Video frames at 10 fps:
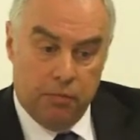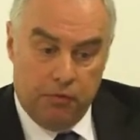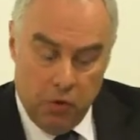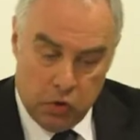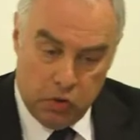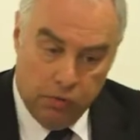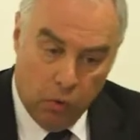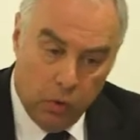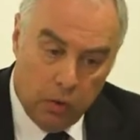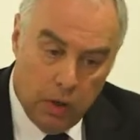First of
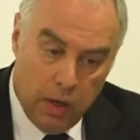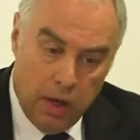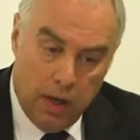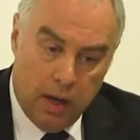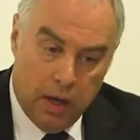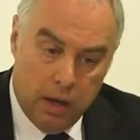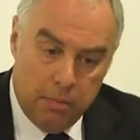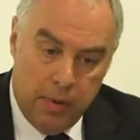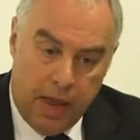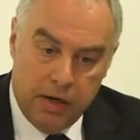all,
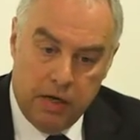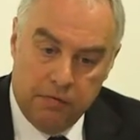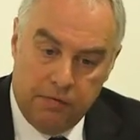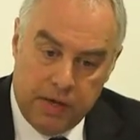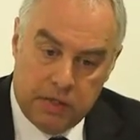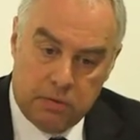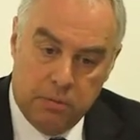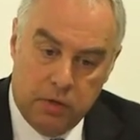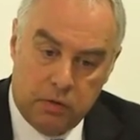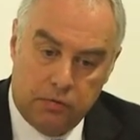an
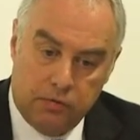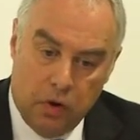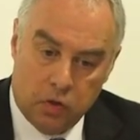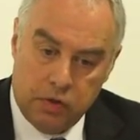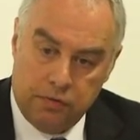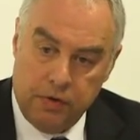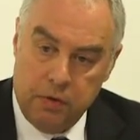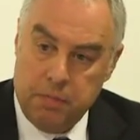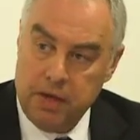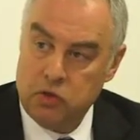investment philosophy
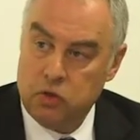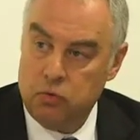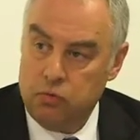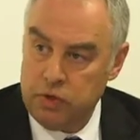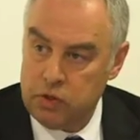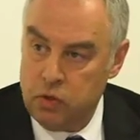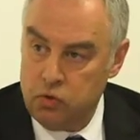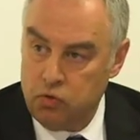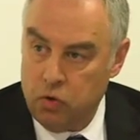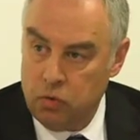based on risk
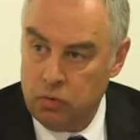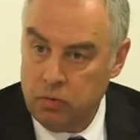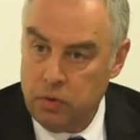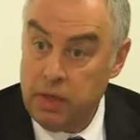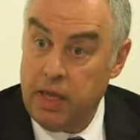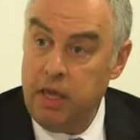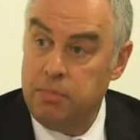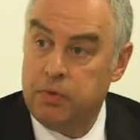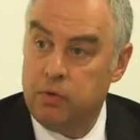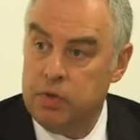control.
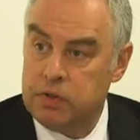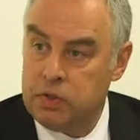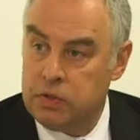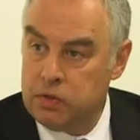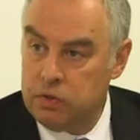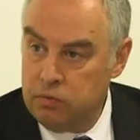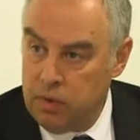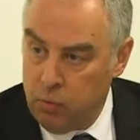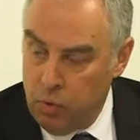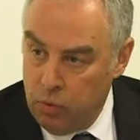Keep the risks
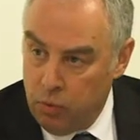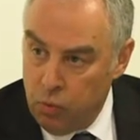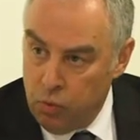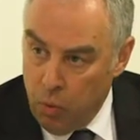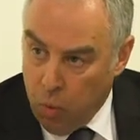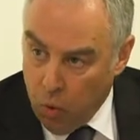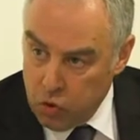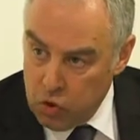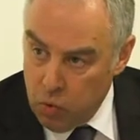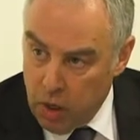that will
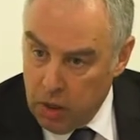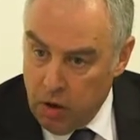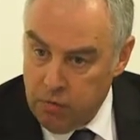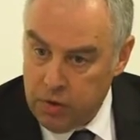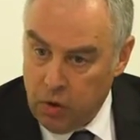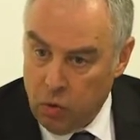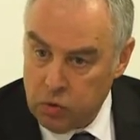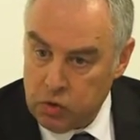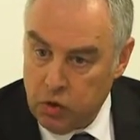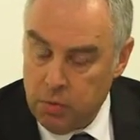reward you well over the long
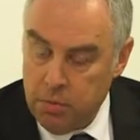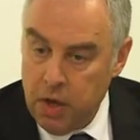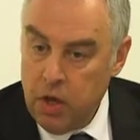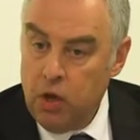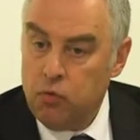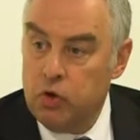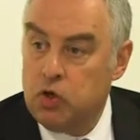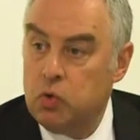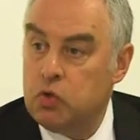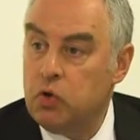term.
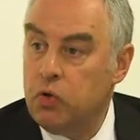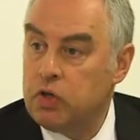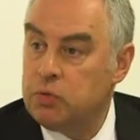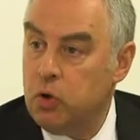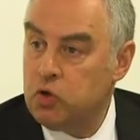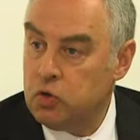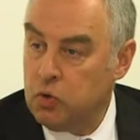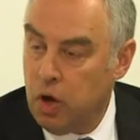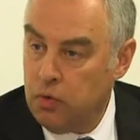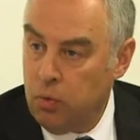Reduce your exposure to
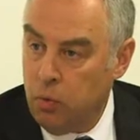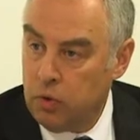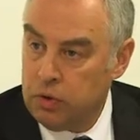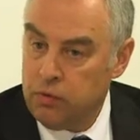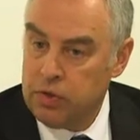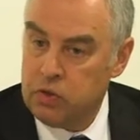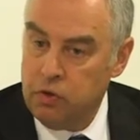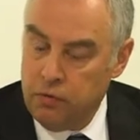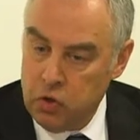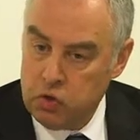unrewarded risks. So
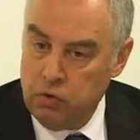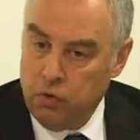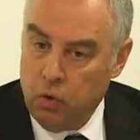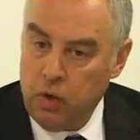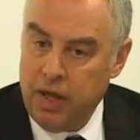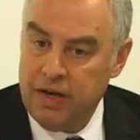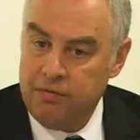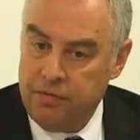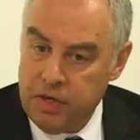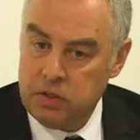first of all, an
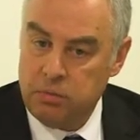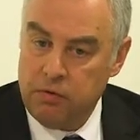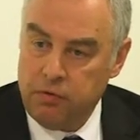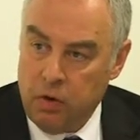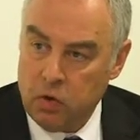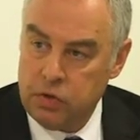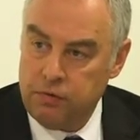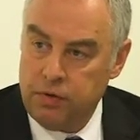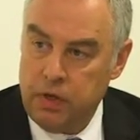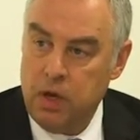investment
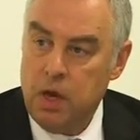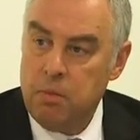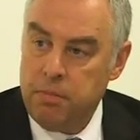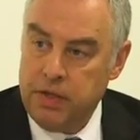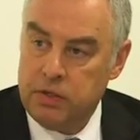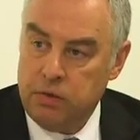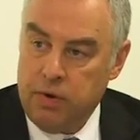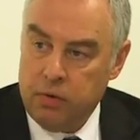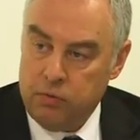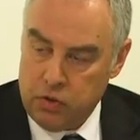philosophy based
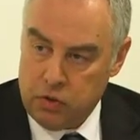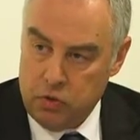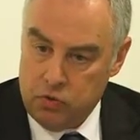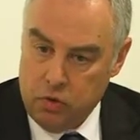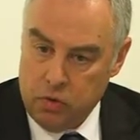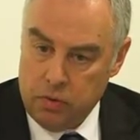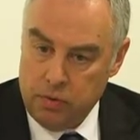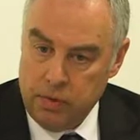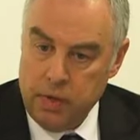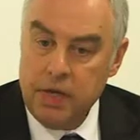around risk control.
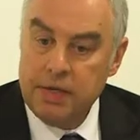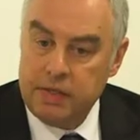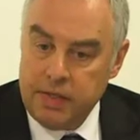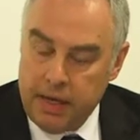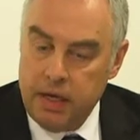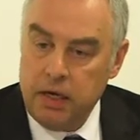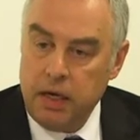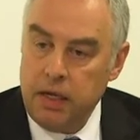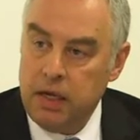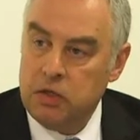
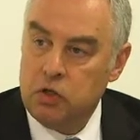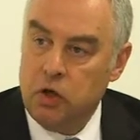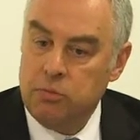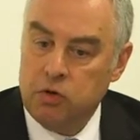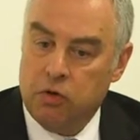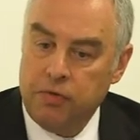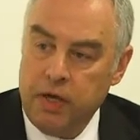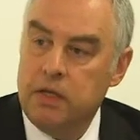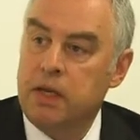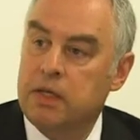Secondly, in terms of
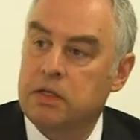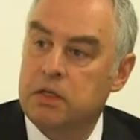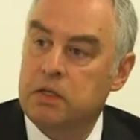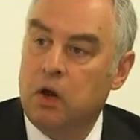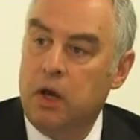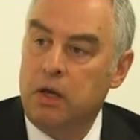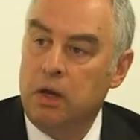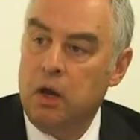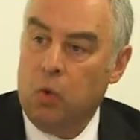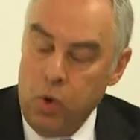index design,
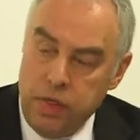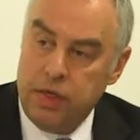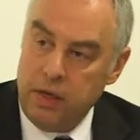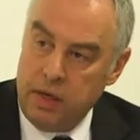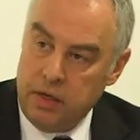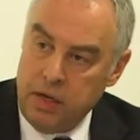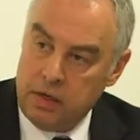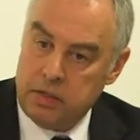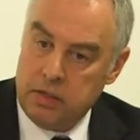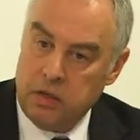we think
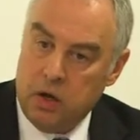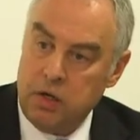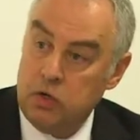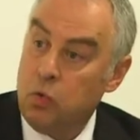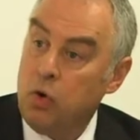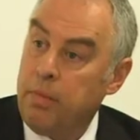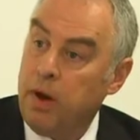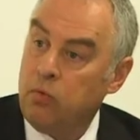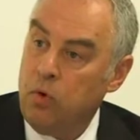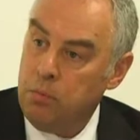index design is all
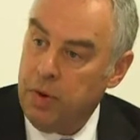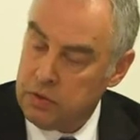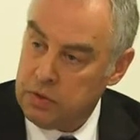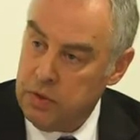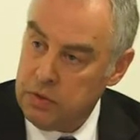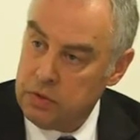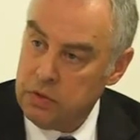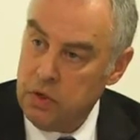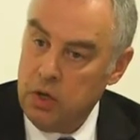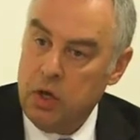about robustness.
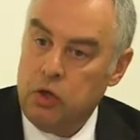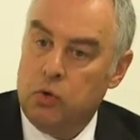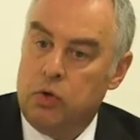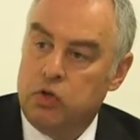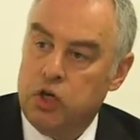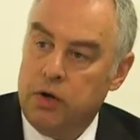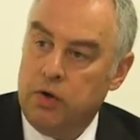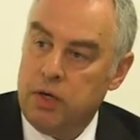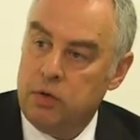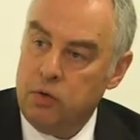You can
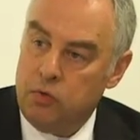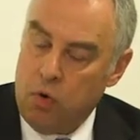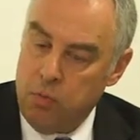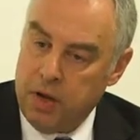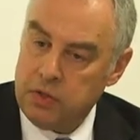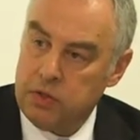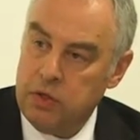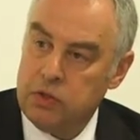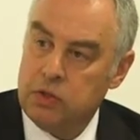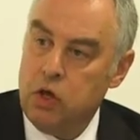generate
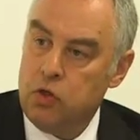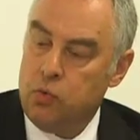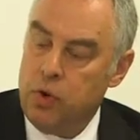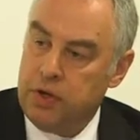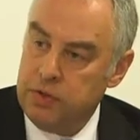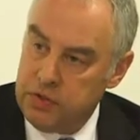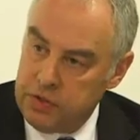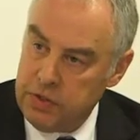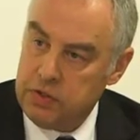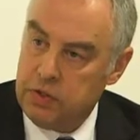robustness through a
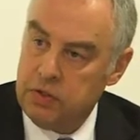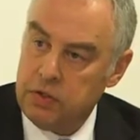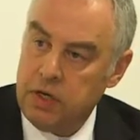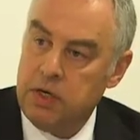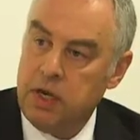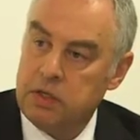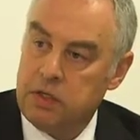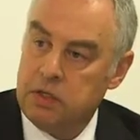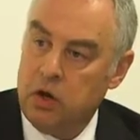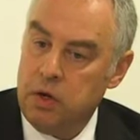consistent index
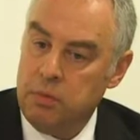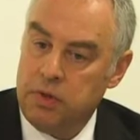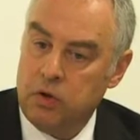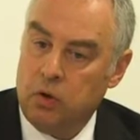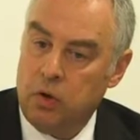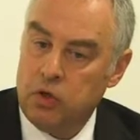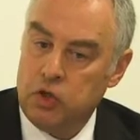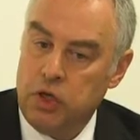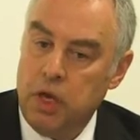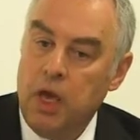design
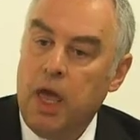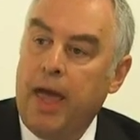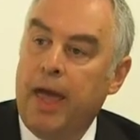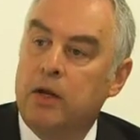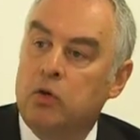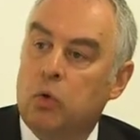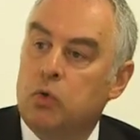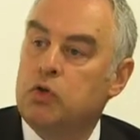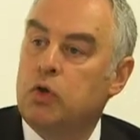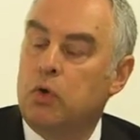methodology and
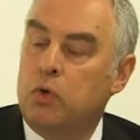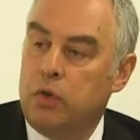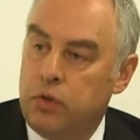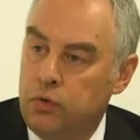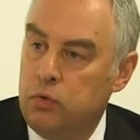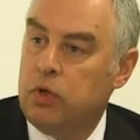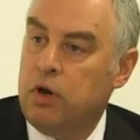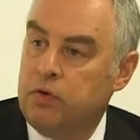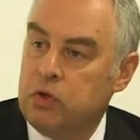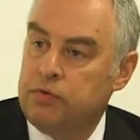also through
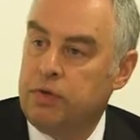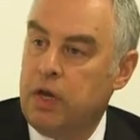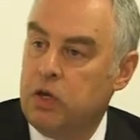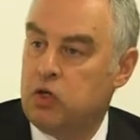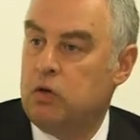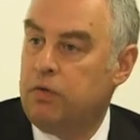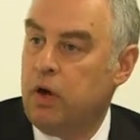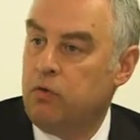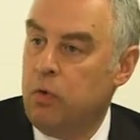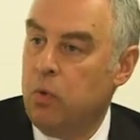diversification of
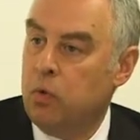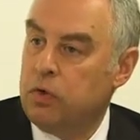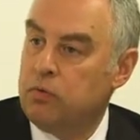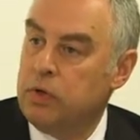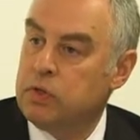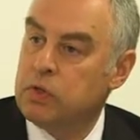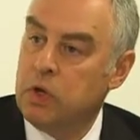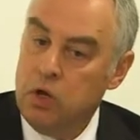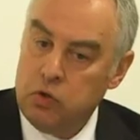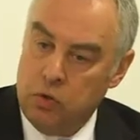unrewarded risk.
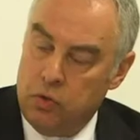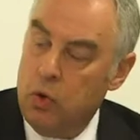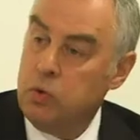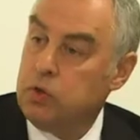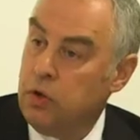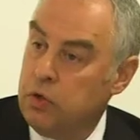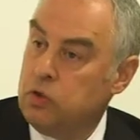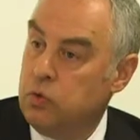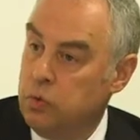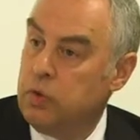So those are the
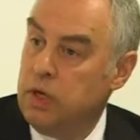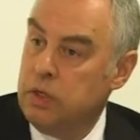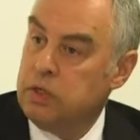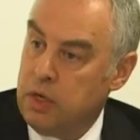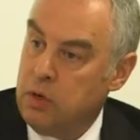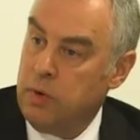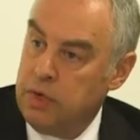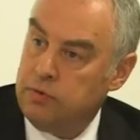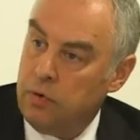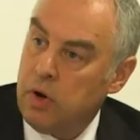two key
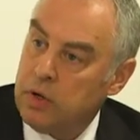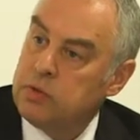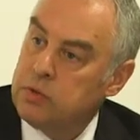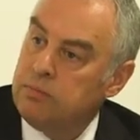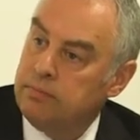takeaways for us.